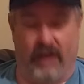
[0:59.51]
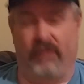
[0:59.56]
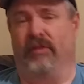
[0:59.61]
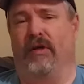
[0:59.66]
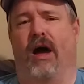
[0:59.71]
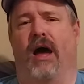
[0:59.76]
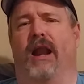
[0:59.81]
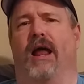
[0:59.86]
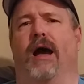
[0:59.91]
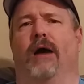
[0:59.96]
I
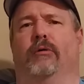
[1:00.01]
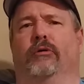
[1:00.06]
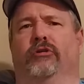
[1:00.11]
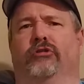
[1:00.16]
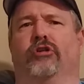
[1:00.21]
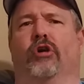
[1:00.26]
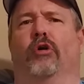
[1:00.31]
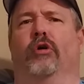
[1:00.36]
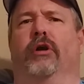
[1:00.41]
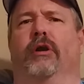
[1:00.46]
thought I
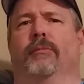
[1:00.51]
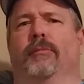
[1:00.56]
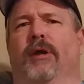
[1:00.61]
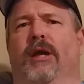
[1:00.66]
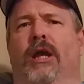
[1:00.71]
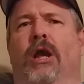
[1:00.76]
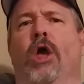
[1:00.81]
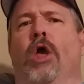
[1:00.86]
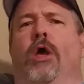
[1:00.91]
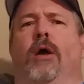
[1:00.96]
was going to
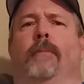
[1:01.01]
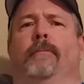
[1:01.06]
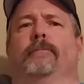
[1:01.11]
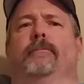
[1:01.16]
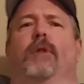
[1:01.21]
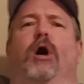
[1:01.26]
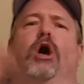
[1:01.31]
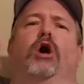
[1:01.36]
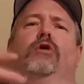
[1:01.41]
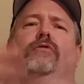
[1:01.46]
be
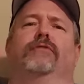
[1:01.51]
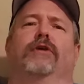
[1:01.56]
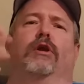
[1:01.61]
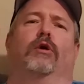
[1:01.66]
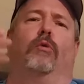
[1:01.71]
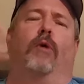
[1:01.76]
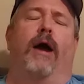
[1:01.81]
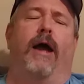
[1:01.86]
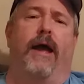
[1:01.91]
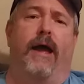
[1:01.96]
moving
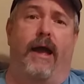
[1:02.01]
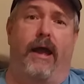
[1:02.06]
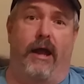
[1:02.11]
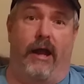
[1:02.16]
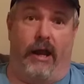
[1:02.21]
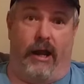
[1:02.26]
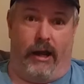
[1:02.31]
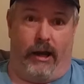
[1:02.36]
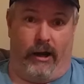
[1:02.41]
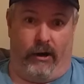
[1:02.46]

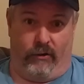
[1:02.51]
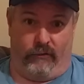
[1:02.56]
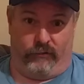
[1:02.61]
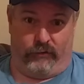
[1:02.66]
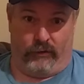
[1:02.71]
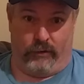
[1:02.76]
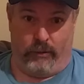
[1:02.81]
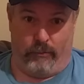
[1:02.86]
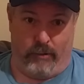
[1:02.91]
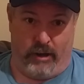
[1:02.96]
away
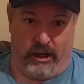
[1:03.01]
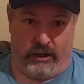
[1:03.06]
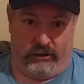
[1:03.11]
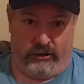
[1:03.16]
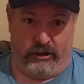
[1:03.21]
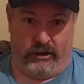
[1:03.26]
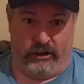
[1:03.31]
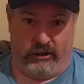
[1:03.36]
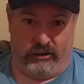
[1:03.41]
from the mental